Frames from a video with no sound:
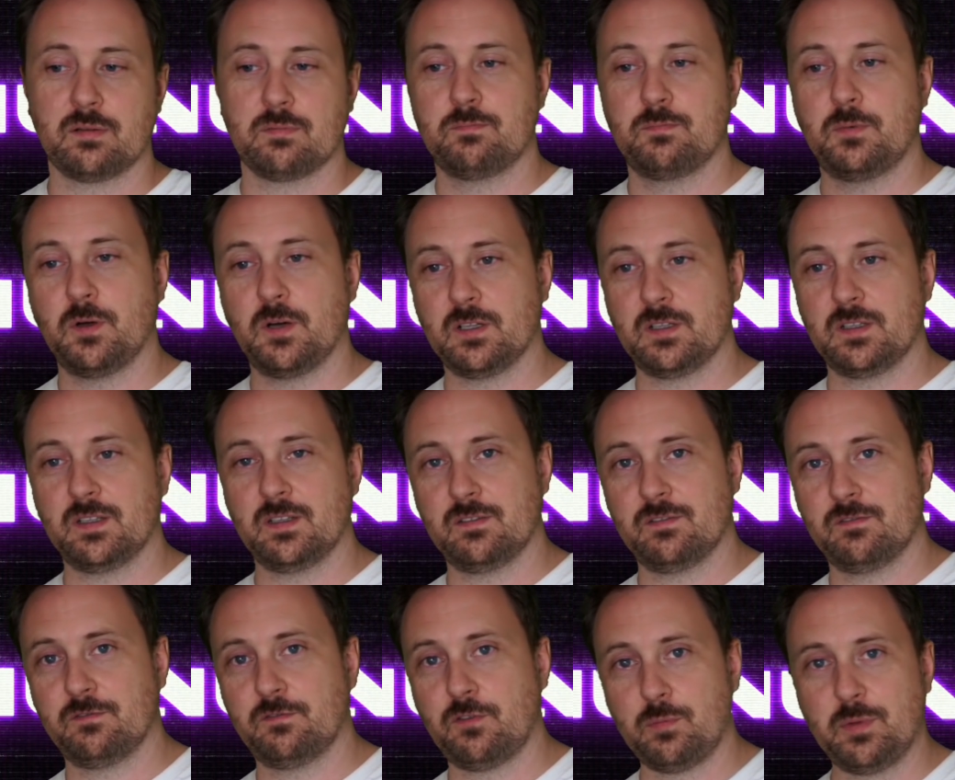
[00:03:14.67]

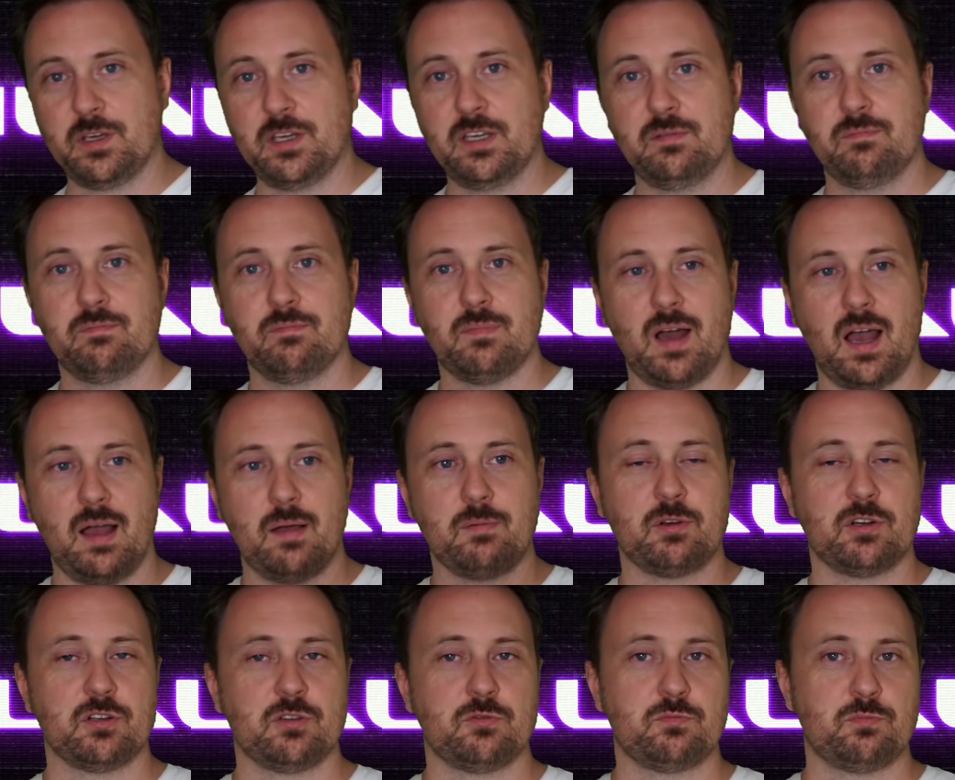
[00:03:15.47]
But for me, I'm
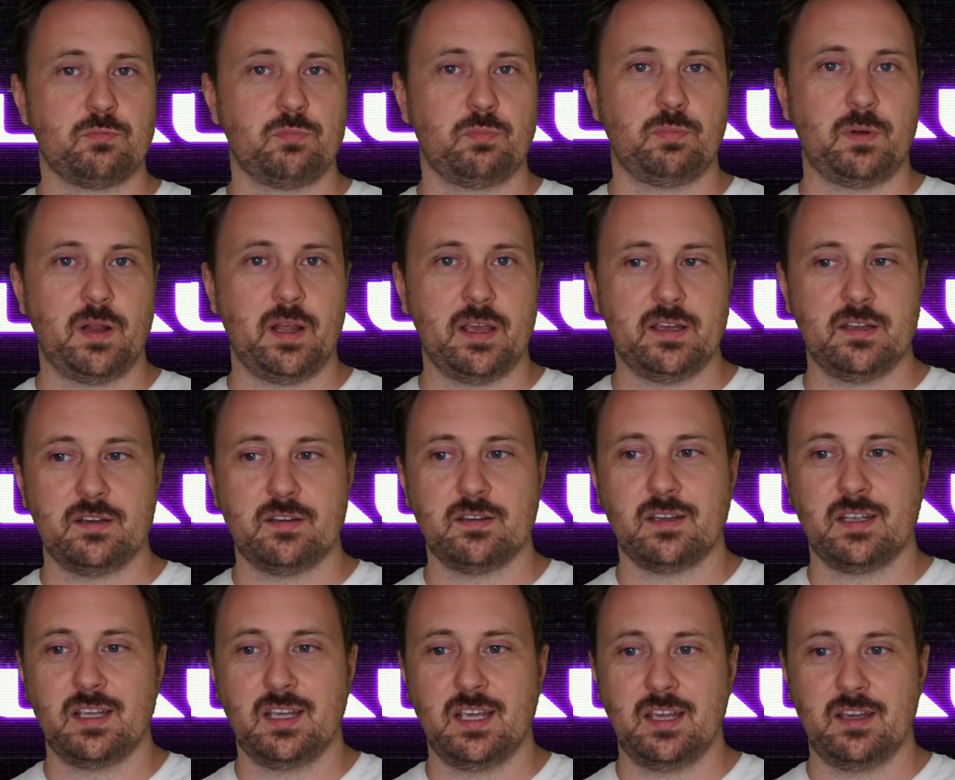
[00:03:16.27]
going to play it
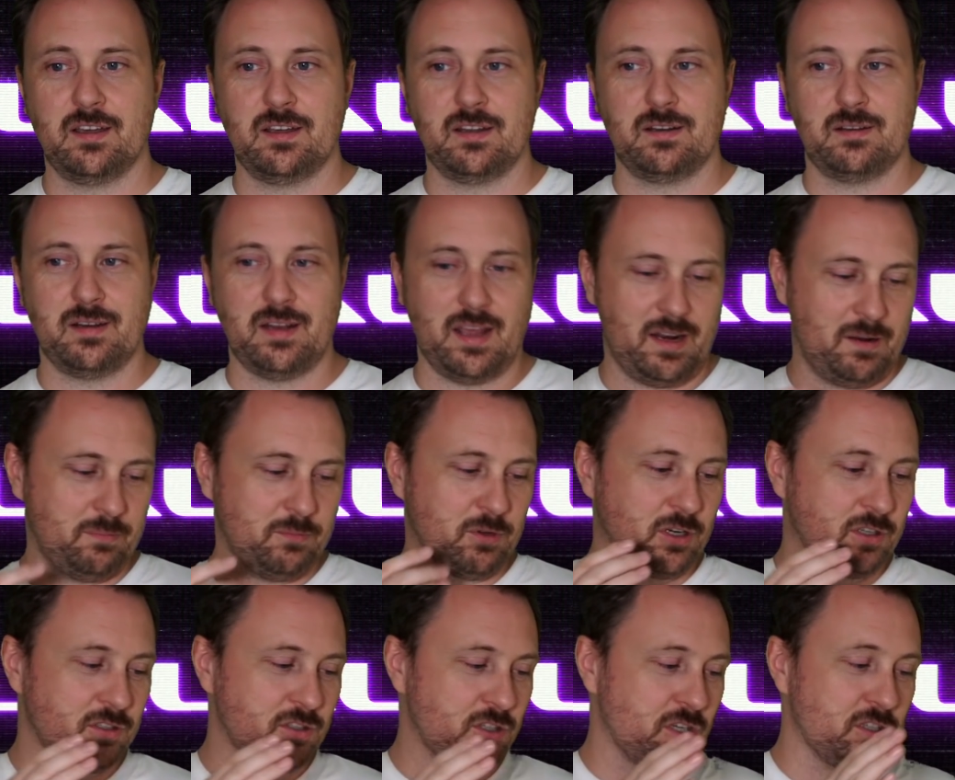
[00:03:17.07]
and I'm
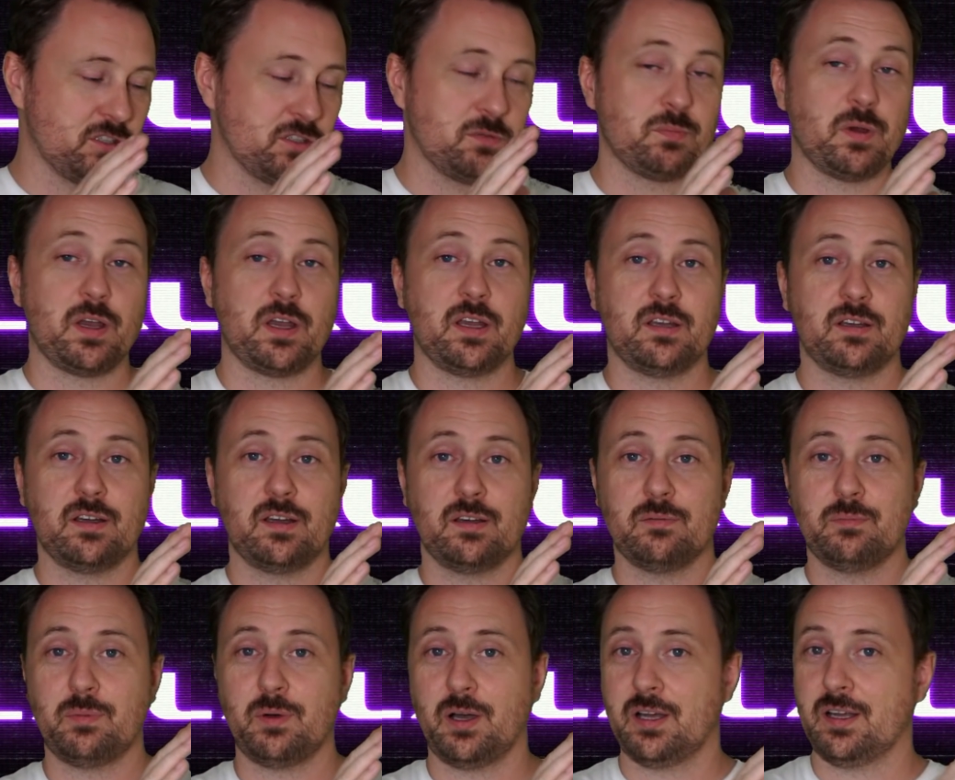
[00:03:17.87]
going to judge
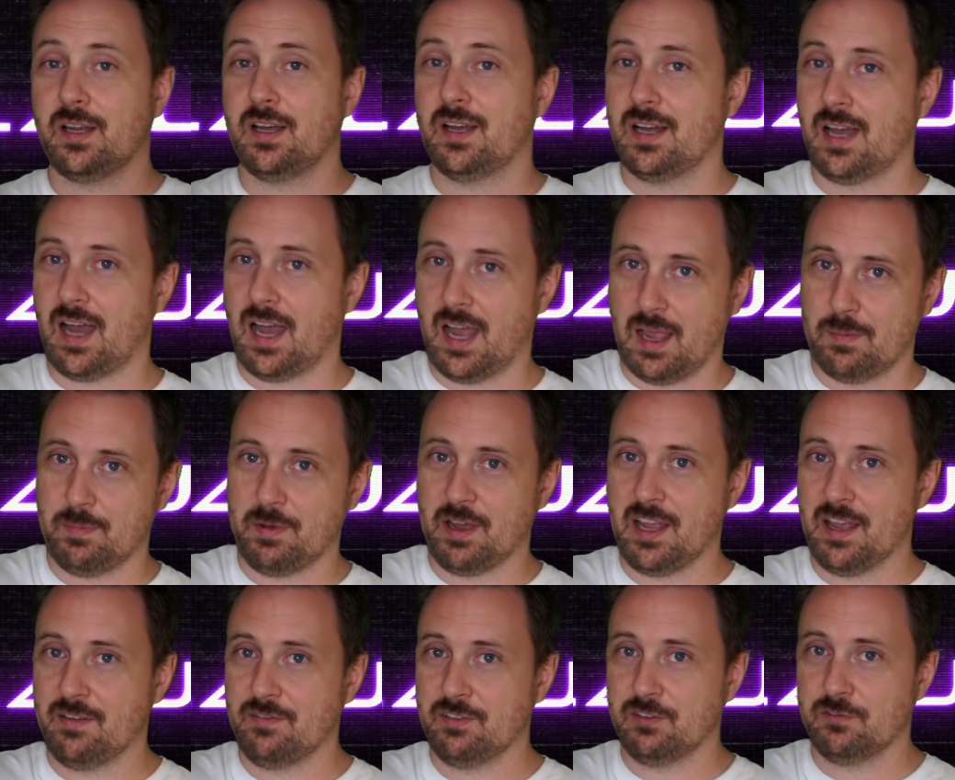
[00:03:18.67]
it by am I
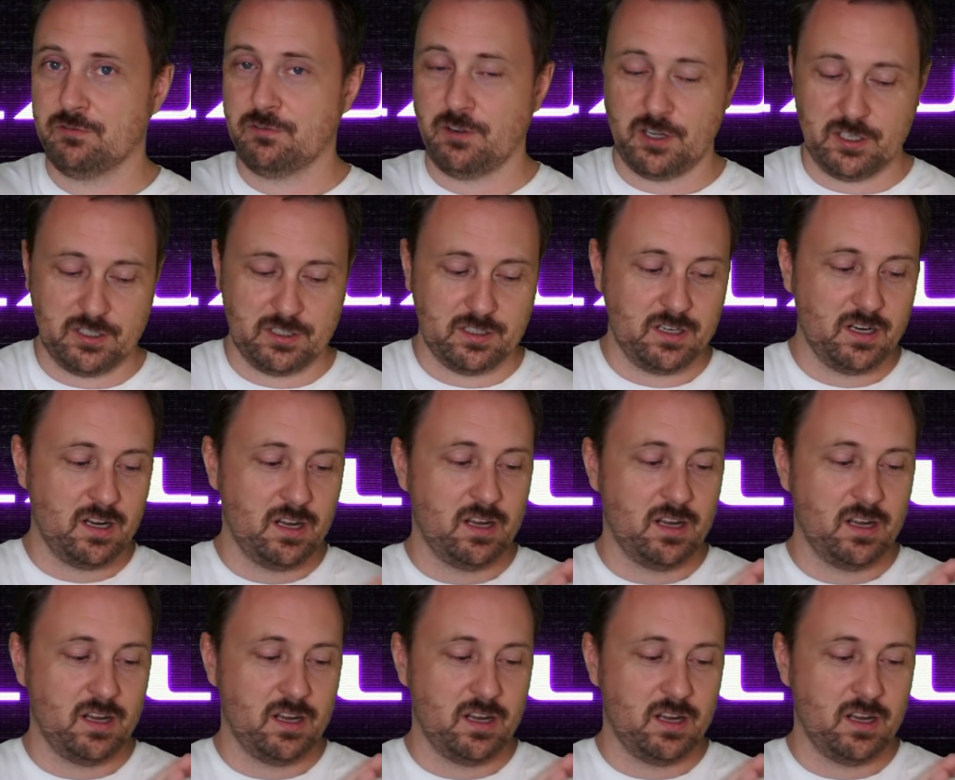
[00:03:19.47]
having fun?